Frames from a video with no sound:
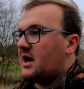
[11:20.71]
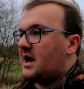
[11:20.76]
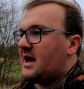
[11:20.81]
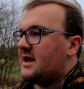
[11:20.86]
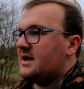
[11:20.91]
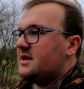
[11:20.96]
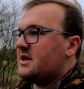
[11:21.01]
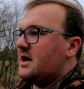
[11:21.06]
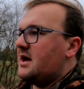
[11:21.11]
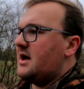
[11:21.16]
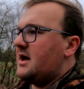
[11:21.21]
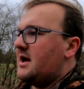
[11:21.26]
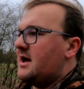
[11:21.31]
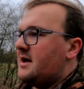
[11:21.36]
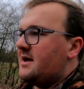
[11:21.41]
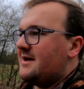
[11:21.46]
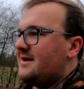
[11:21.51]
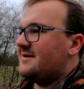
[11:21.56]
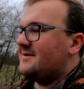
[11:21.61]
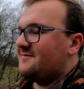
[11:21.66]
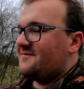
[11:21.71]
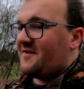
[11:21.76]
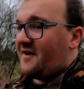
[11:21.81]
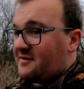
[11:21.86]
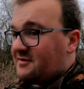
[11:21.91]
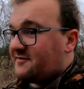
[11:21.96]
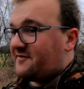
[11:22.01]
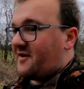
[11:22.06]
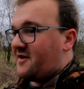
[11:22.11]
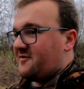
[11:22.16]
And
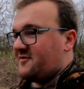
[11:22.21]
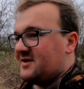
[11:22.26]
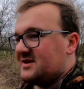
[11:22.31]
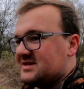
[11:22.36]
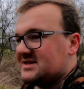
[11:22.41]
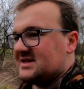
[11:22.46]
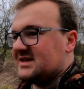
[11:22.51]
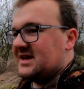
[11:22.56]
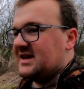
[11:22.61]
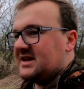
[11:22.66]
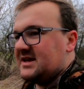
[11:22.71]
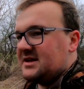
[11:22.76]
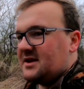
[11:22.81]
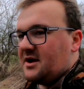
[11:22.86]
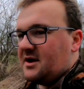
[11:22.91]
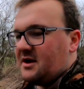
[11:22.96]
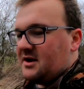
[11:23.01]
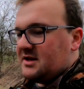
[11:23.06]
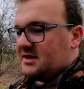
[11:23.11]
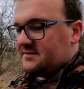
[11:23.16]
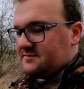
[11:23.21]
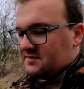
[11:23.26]
very, very recently, I